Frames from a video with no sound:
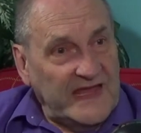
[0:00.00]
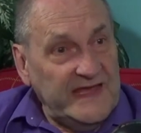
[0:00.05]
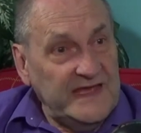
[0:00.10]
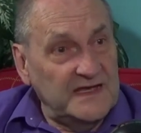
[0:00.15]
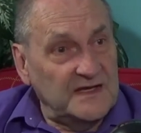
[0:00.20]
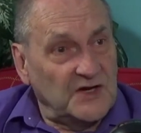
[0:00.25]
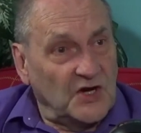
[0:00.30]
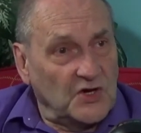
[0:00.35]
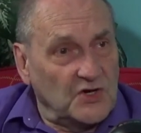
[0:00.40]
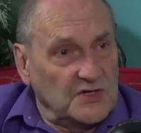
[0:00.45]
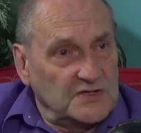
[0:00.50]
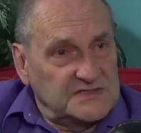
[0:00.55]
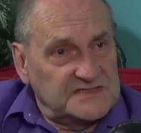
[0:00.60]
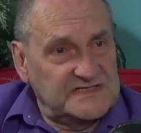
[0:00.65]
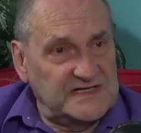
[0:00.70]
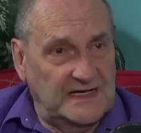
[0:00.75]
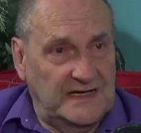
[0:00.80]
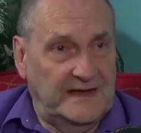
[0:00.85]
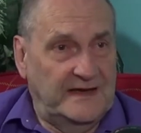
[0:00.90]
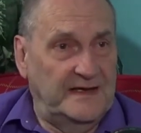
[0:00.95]
in her
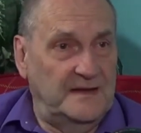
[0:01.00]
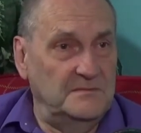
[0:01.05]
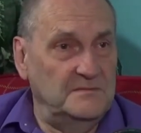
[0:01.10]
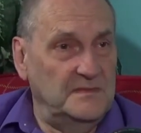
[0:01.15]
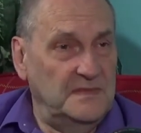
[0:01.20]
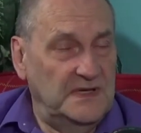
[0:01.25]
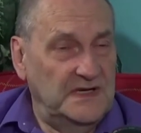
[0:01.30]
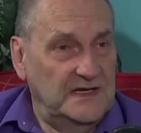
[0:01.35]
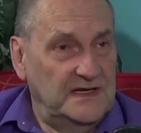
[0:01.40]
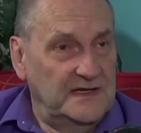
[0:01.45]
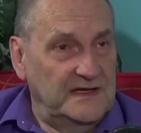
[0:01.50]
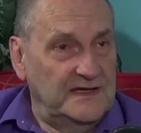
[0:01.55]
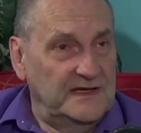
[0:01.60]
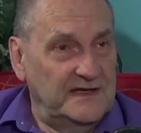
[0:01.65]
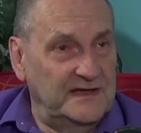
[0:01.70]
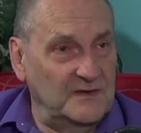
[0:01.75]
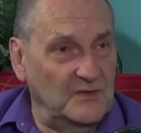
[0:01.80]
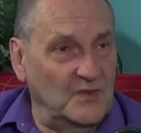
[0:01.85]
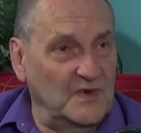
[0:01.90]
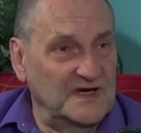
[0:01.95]
time,
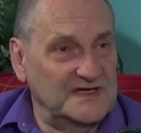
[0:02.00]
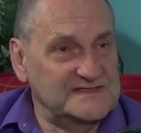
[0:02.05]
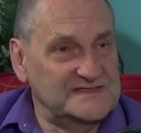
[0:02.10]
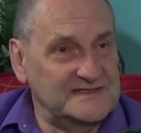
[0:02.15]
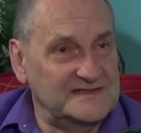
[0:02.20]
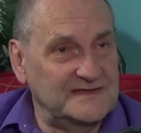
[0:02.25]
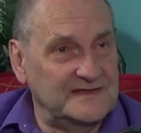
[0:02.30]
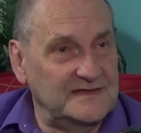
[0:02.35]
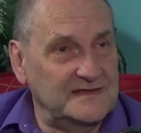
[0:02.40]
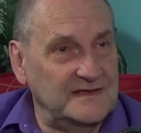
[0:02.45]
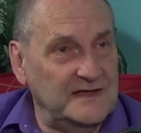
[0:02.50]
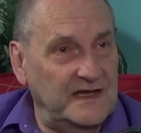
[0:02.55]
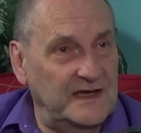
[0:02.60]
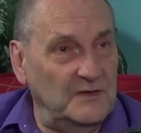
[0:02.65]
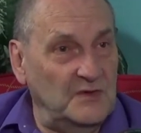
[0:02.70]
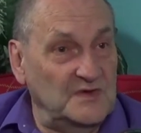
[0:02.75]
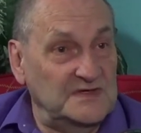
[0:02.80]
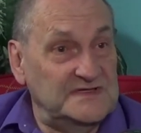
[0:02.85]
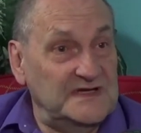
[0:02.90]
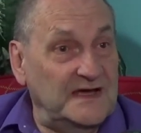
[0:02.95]
it wasn't,
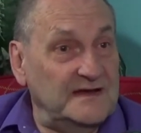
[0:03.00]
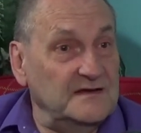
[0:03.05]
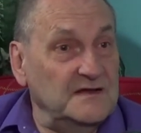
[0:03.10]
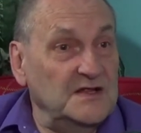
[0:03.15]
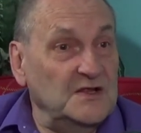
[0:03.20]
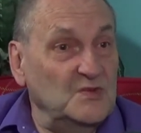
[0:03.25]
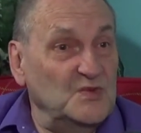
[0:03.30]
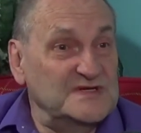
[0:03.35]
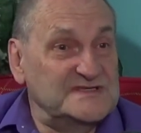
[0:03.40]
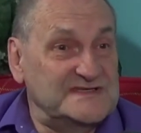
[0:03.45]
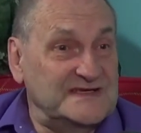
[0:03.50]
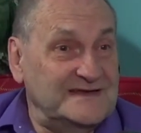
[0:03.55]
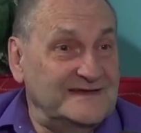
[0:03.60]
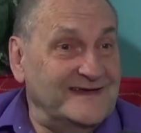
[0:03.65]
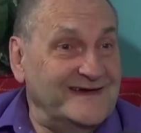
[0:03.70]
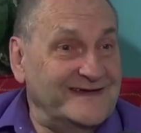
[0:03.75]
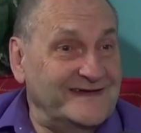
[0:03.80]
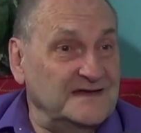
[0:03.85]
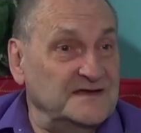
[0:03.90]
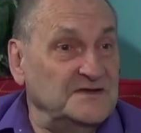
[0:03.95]
not only was it
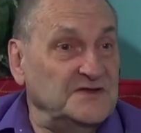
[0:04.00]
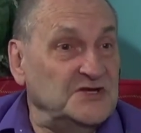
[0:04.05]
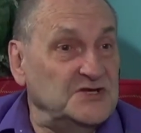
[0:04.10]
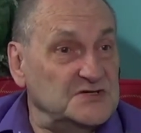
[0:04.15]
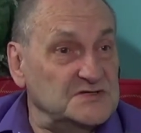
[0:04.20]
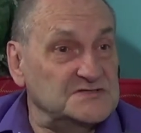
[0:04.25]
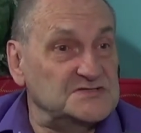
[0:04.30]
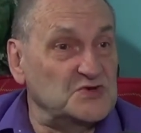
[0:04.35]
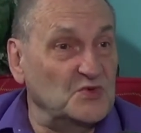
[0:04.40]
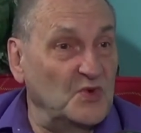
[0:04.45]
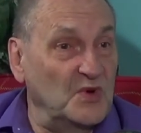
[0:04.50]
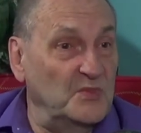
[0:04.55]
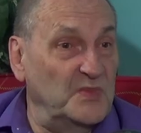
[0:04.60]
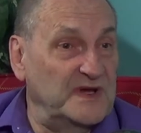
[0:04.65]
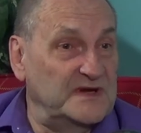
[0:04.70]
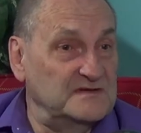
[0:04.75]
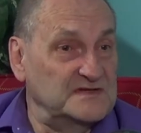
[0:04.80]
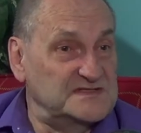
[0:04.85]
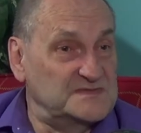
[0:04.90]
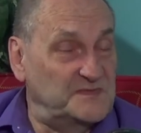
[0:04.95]
not unusual,
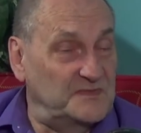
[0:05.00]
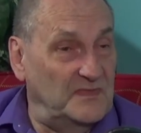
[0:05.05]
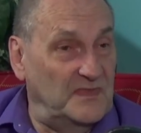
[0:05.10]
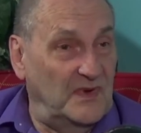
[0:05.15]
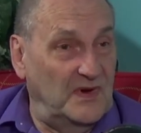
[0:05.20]
but it was